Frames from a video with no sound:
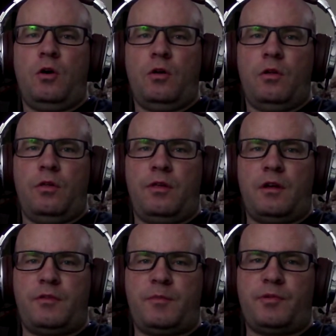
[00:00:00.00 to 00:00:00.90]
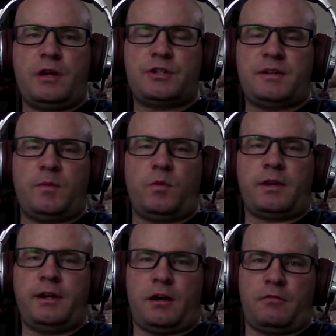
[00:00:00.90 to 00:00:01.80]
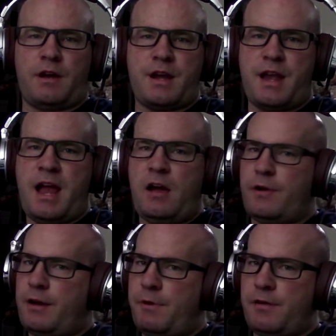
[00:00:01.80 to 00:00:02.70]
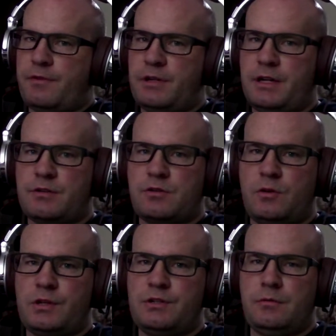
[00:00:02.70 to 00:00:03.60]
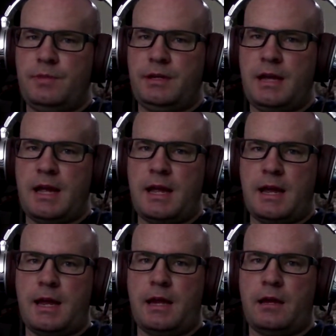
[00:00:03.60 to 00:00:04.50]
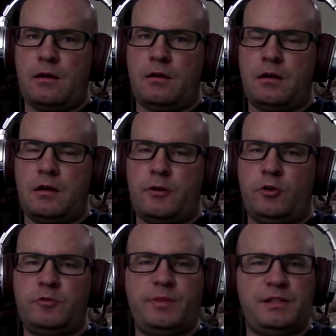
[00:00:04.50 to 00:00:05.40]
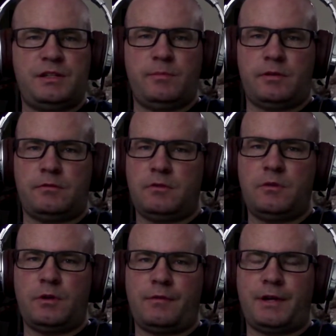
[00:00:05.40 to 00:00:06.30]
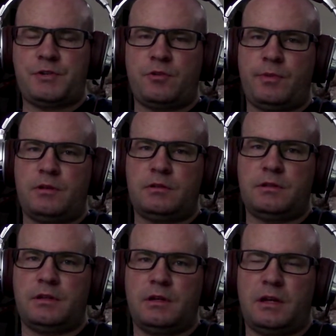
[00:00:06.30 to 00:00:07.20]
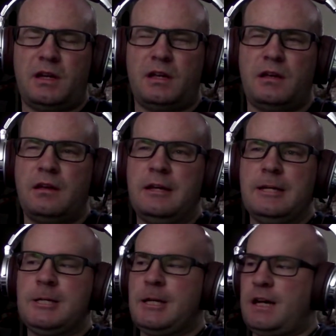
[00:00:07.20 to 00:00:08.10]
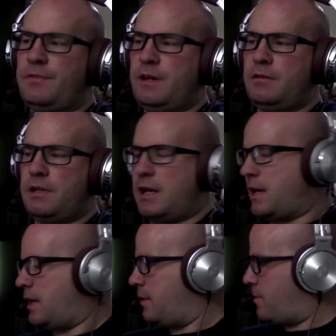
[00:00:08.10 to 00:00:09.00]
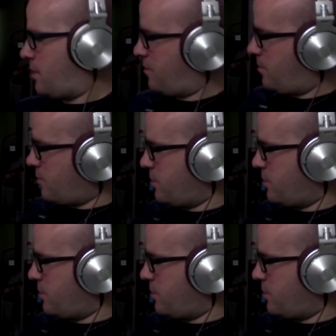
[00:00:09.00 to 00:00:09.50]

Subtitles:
The project I'm working on right now, however, is going to be a old PC build, doing a retro build. I found a motherboard